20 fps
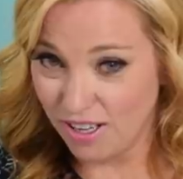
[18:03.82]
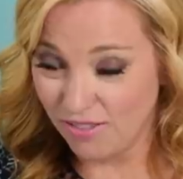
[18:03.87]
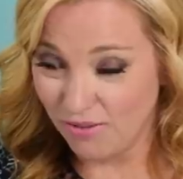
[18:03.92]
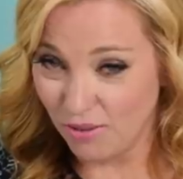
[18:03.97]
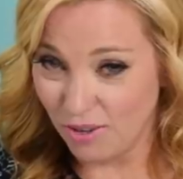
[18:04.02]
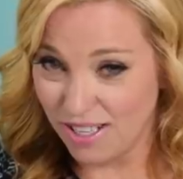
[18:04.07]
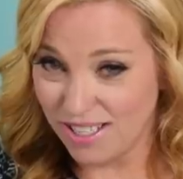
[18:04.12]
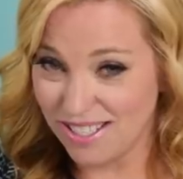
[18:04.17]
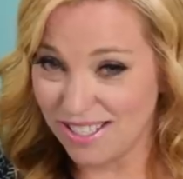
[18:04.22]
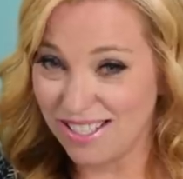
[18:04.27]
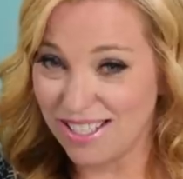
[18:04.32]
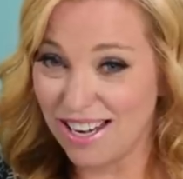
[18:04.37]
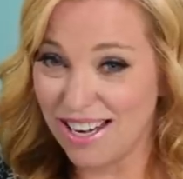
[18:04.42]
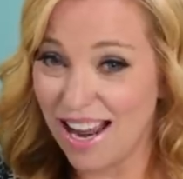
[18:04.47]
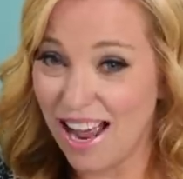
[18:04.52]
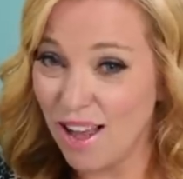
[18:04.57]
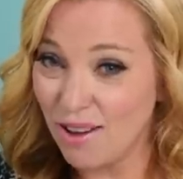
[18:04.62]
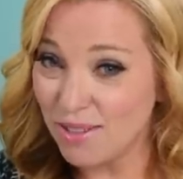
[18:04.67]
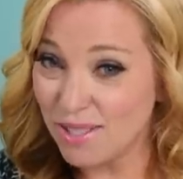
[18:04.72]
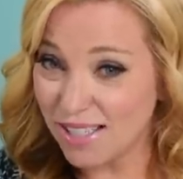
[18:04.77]
voice and said,
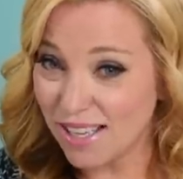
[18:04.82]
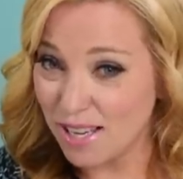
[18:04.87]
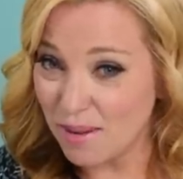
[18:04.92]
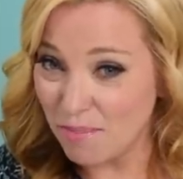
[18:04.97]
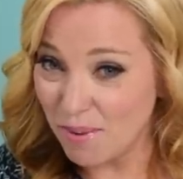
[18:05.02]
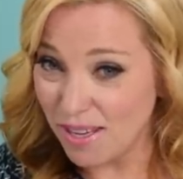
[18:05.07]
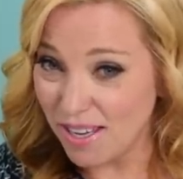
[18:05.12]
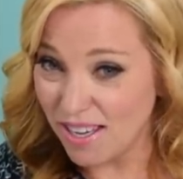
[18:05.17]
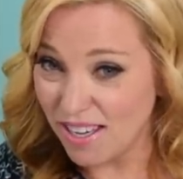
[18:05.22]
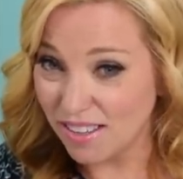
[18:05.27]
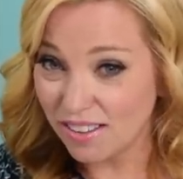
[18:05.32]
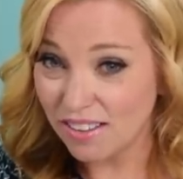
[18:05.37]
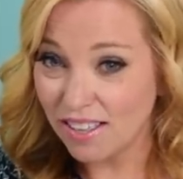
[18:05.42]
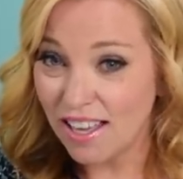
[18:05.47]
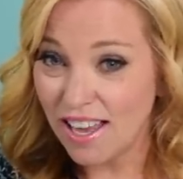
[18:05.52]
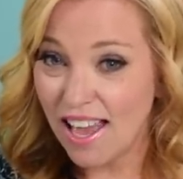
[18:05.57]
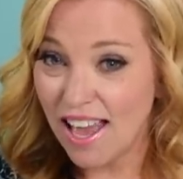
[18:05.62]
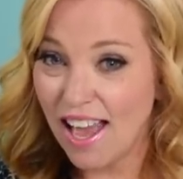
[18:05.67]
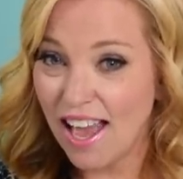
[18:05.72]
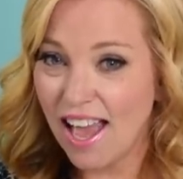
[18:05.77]
housekeeping,
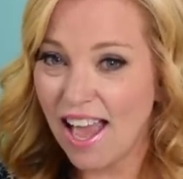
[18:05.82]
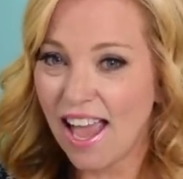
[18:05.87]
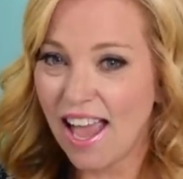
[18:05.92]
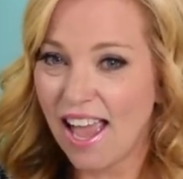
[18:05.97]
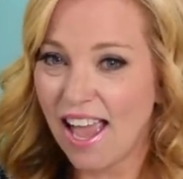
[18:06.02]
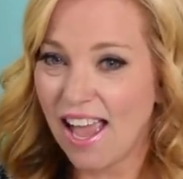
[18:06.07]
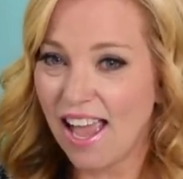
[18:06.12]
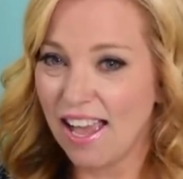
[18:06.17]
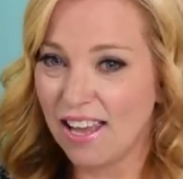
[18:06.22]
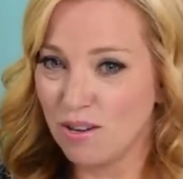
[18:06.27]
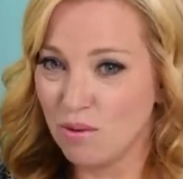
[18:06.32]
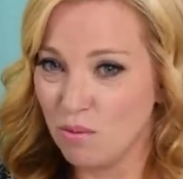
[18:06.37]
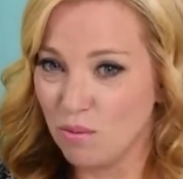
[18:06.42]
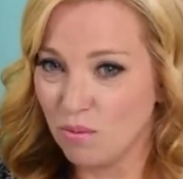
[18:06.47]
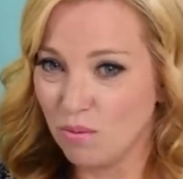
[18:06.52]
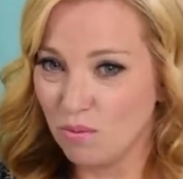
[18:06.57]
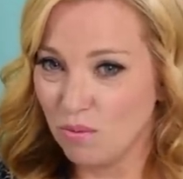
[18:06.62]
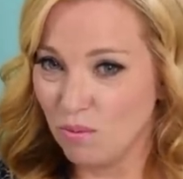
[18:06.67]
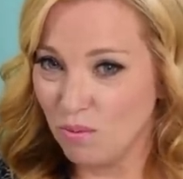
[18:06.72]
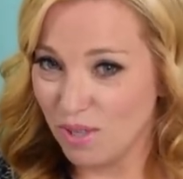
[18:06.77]

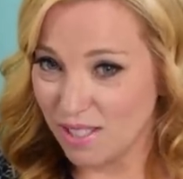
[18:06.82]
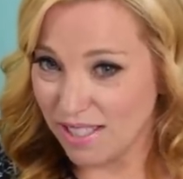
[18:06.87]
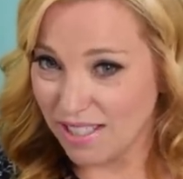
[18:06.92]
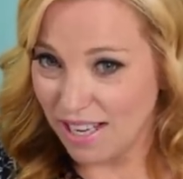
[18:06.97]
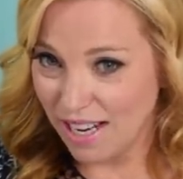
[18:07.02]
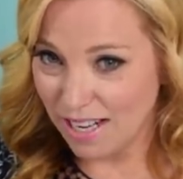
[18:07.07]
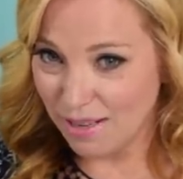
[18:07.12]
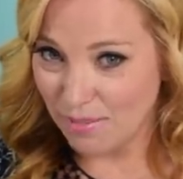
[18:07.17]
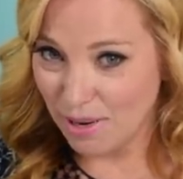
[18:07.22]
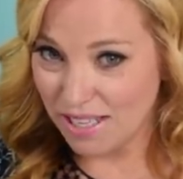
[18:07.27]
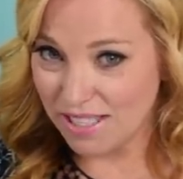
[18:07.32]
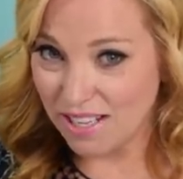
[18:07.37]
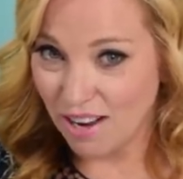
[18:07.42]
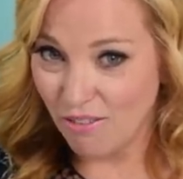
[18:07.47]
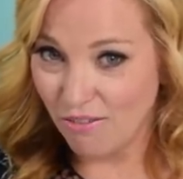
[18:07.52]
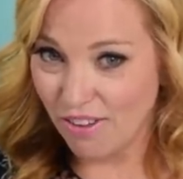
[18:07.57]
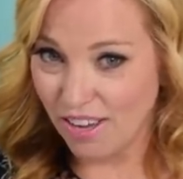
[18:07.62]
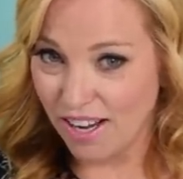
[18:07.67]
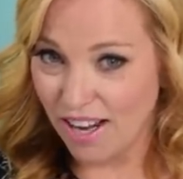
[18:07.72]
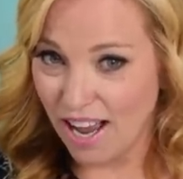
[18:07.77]
and was letting
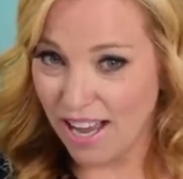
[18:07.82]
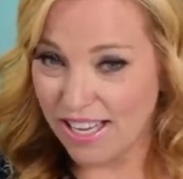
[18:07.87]
myself in.